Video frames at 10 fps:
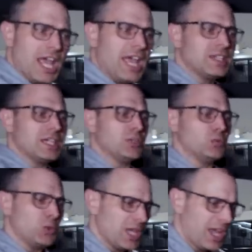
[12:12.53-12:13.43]
And
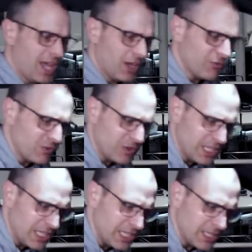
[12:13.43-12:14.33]
then we have
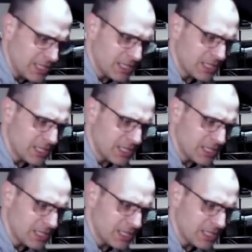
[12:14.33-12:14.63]
the...